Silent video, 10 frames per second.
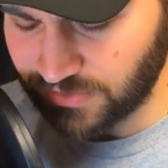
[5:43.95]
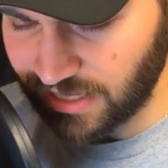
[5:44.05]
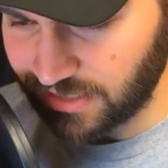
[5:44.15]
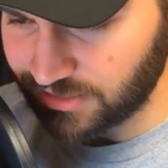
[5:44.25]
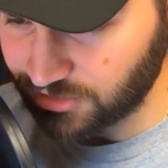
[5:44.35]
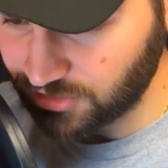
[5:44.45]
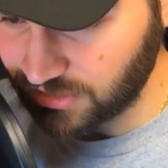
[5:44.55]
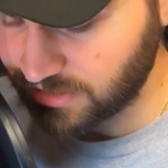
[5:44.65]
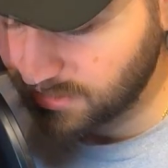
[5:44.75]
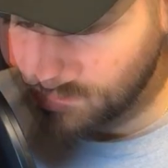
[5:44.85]
that is
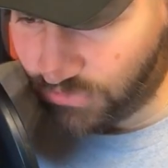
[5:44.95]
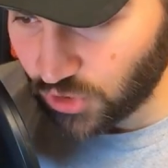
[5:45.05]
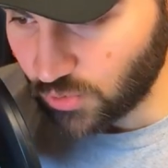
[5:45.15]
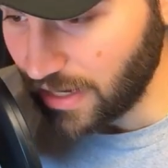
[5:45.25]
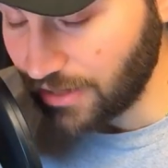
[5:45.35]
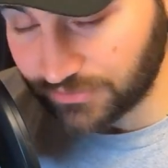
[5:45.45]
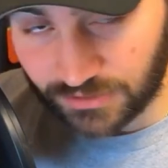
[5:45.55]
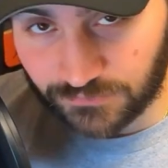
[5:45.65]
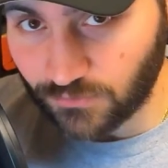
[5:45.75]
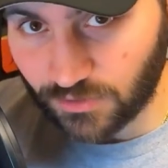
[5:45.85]
just too out
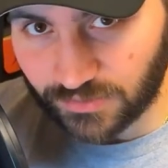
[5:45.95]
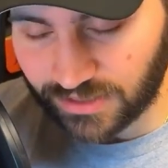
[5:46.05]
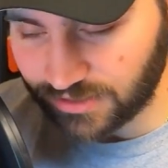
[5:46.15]
there for me,